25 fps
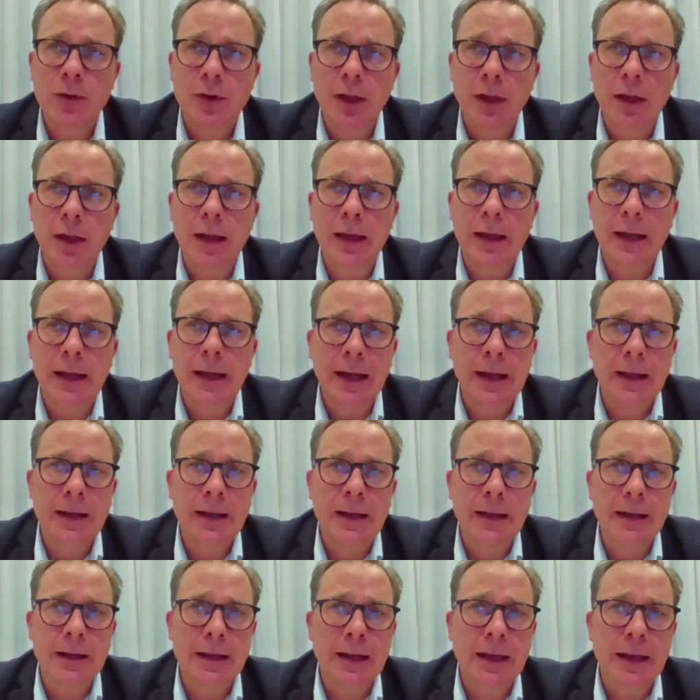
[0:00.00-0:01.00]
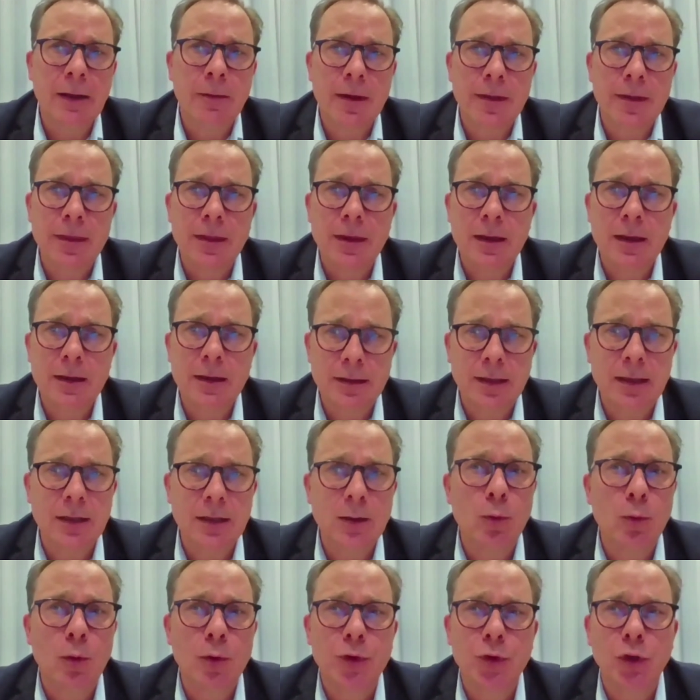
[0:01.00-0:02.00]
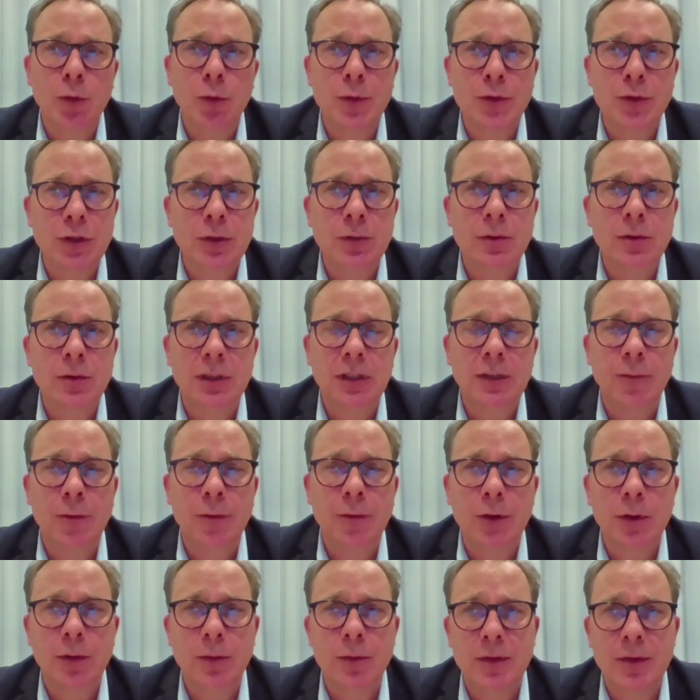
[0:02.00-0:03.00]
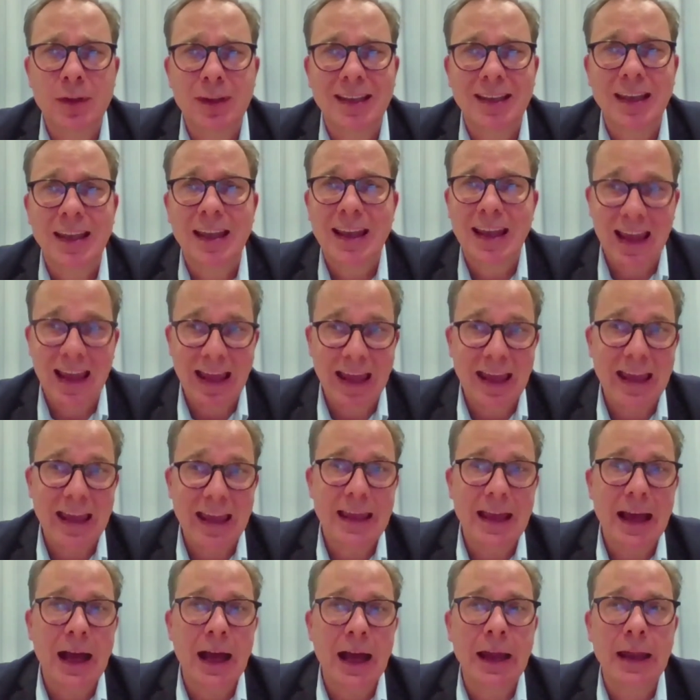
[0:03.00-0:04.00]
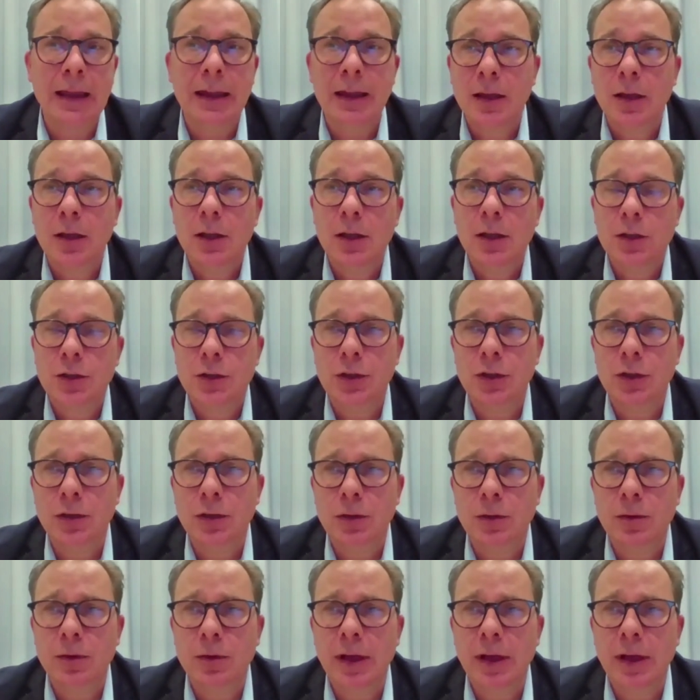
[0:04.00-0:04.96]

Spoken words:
And here I see also an opportunity for using AI to